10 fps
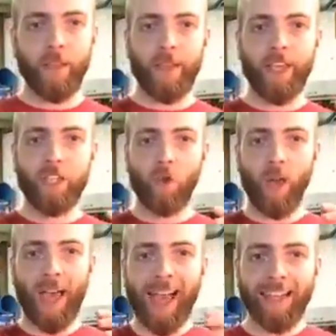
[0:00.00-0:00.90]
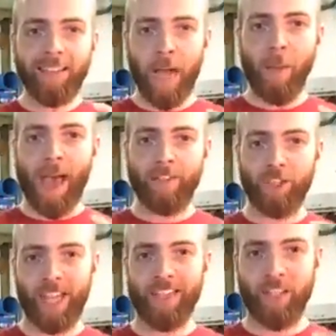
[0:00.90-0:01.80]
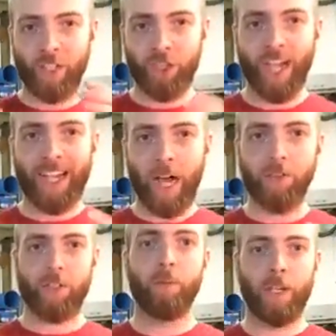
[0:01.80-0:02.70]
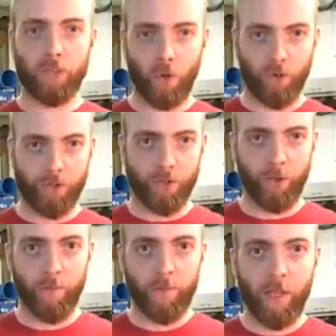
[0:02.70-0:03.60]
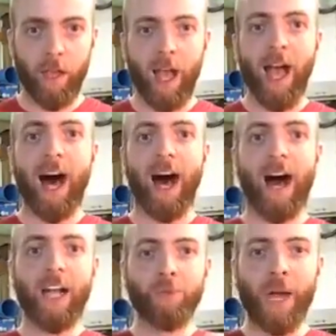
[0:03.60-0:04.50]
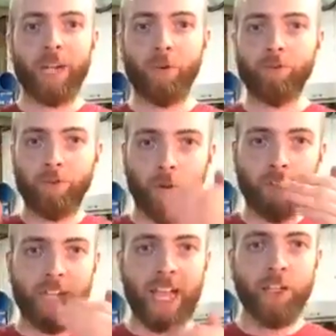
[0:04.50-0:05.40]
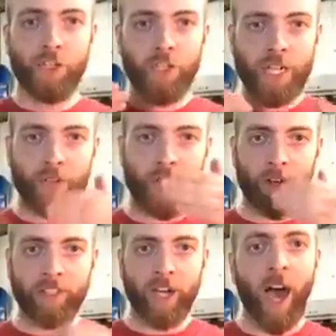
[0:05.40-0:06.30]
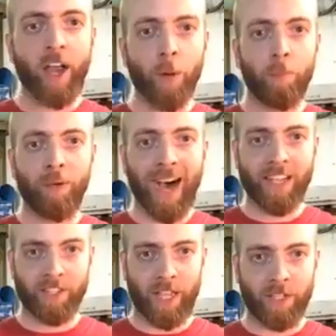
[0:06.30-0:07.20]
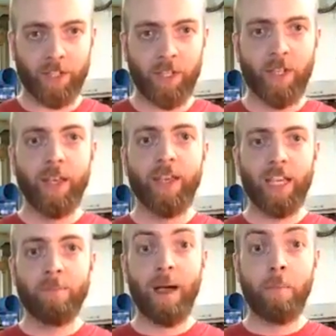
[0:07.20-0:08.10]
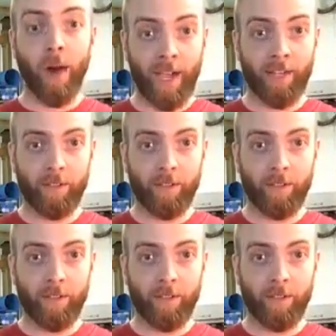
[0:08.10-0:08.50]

is anytime I have a chance to check out somebody's holster, I try to reverse engineer their entire process in my mind.